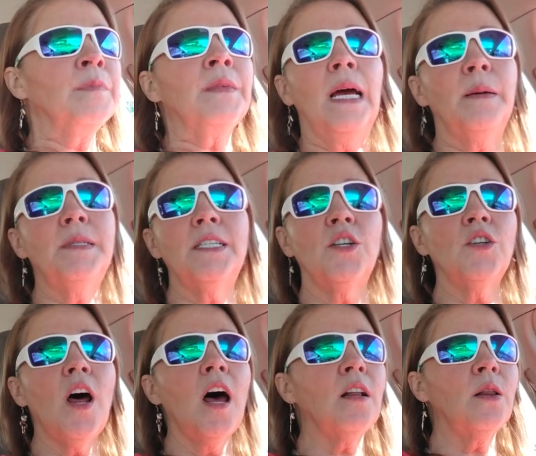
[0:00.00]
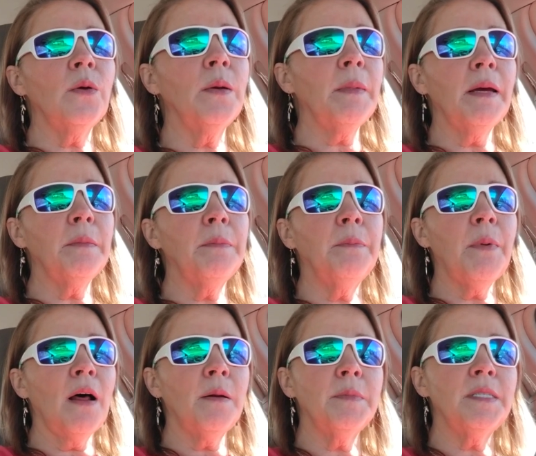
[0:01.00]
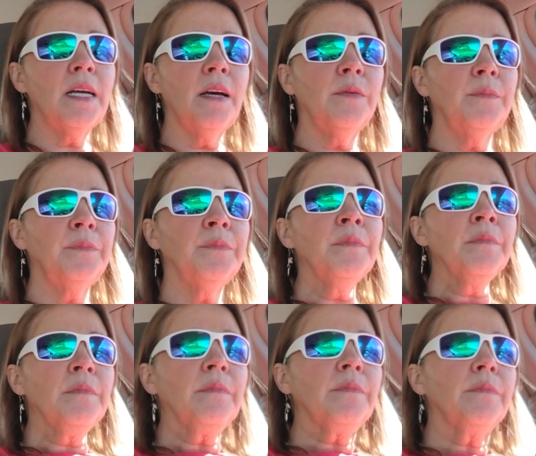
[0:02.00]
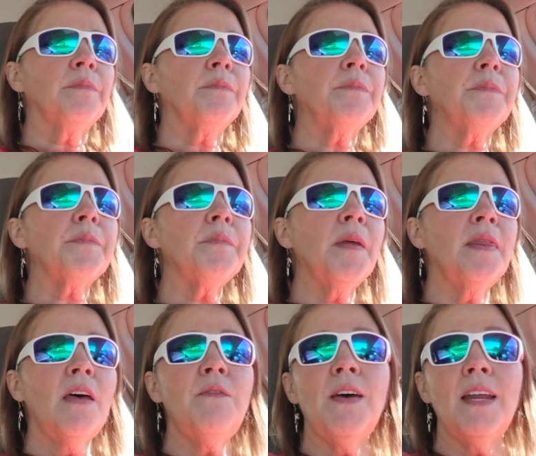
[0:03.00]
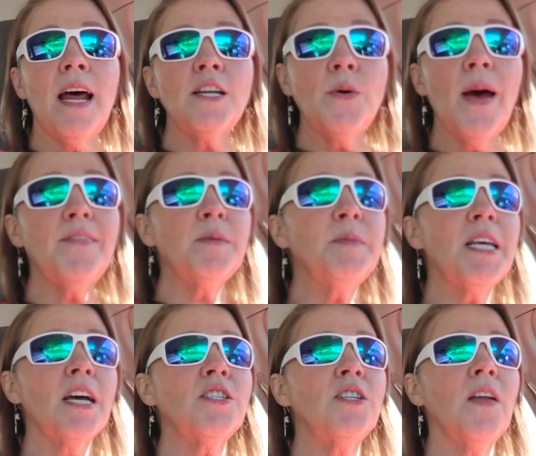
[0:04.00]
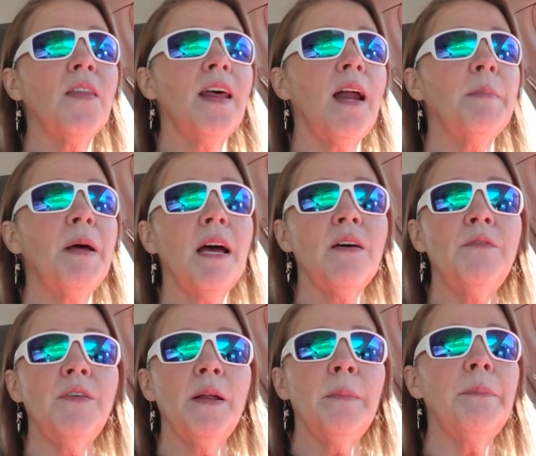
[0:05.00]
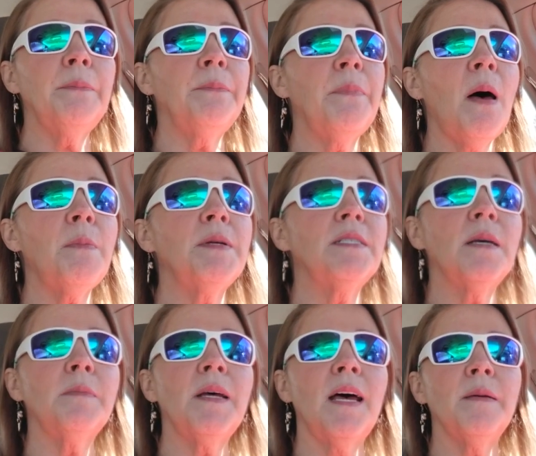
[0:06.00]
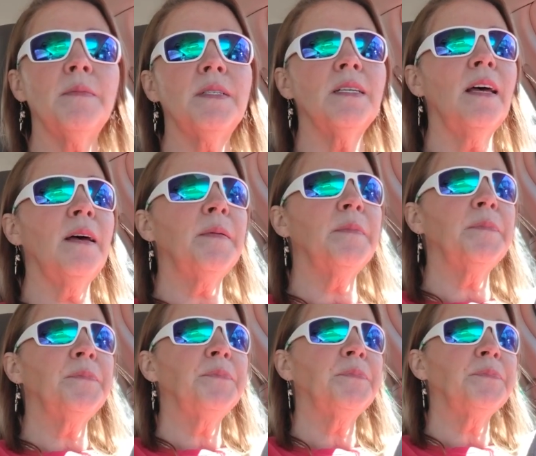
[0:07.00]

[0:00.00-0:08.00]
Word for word: I'm still not gluing my bottoms down they fit. And I do have some suction on that. I mean, I can feel it popping sometimes. Um,